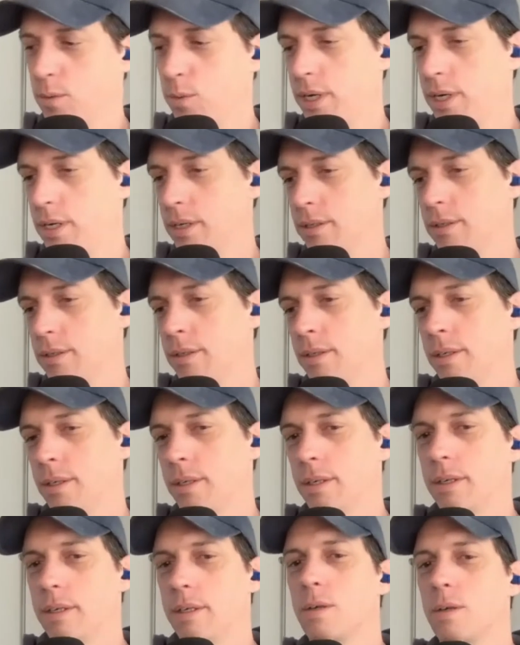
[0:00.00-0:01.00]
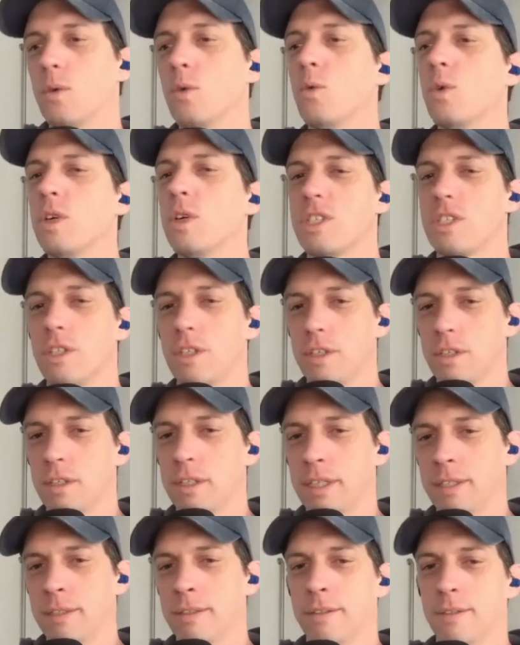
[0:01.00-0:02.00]
we're
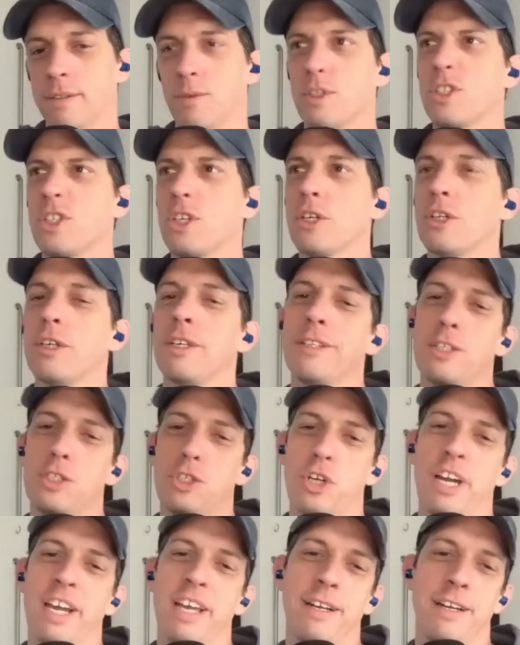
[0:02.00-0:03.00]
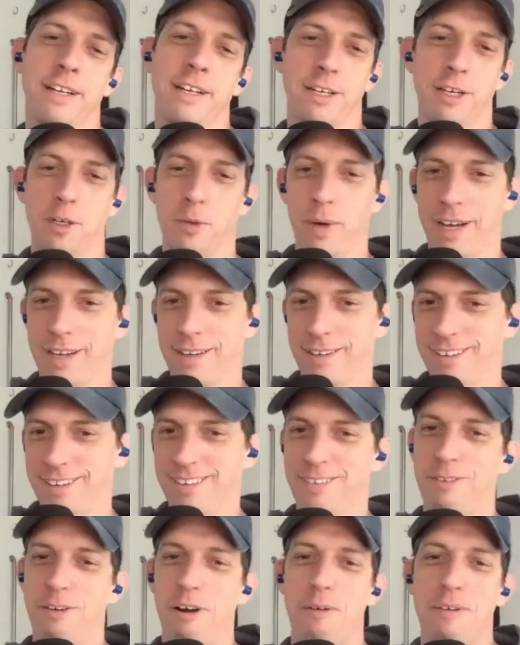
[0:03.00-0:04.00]
circling the drain in a good way.
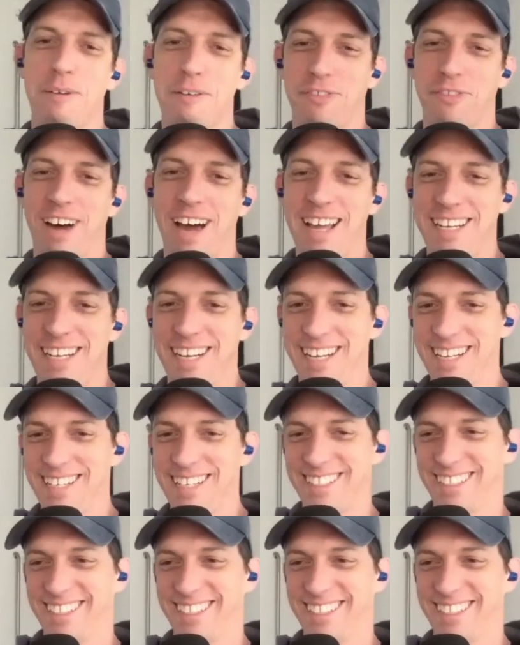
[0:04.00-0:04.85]
We're refining it.